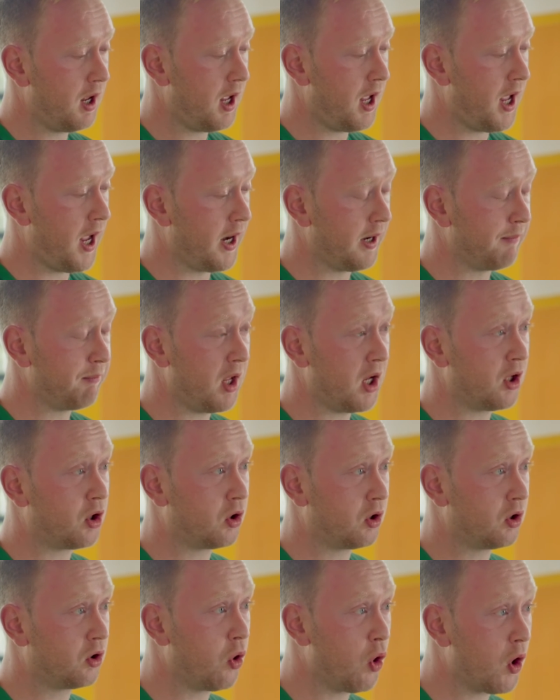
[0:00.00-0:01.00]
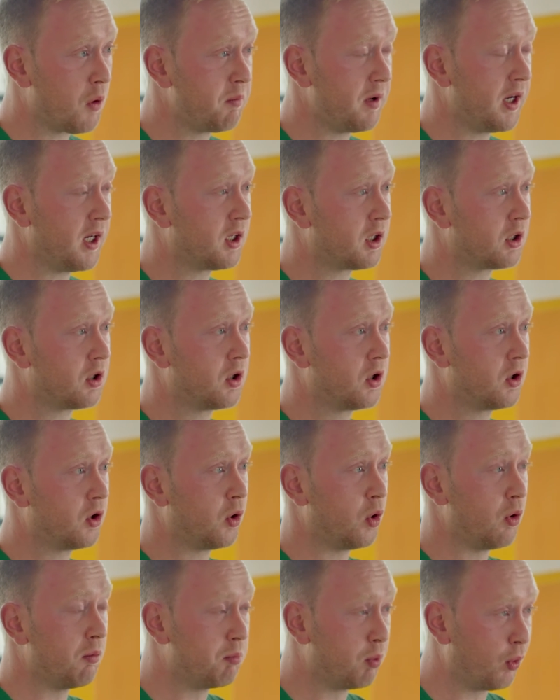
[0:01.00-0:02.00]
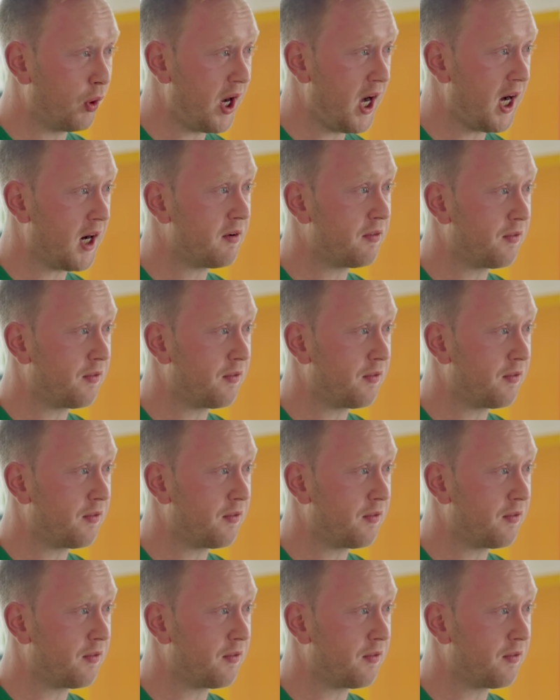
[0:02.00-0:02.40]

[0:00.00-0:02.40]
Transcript: And it took me to break